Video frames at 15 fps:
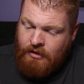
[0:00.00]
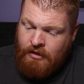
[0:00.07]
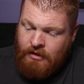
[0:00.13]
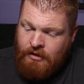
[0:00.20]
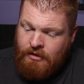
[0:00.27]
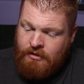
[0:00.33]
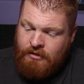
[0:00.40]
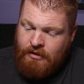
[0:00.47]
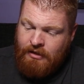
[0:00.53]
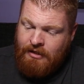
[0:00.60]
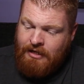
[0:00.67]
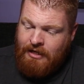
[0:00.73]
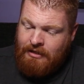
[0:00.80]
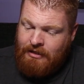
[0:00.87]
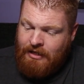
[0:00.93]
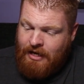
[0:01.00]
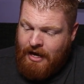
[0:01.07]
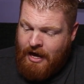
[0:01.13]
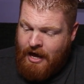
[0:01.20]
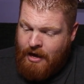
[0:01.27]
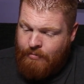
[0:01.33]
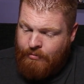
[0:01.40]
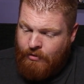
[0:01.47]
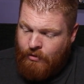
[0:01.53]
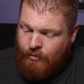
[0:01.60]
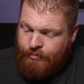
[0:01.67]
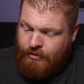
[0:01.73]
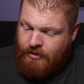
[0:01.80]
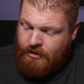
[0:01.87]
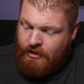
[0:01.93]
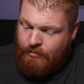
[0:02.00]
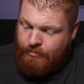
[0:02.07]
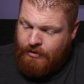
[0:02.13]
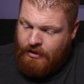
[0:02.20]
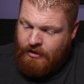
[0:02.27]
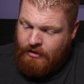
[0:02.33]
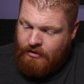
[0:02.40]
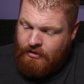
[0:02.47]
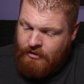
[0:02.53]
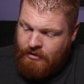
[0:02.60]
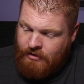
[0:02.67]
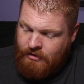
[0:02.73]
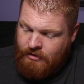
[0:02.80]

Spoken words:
is get the app opened up here.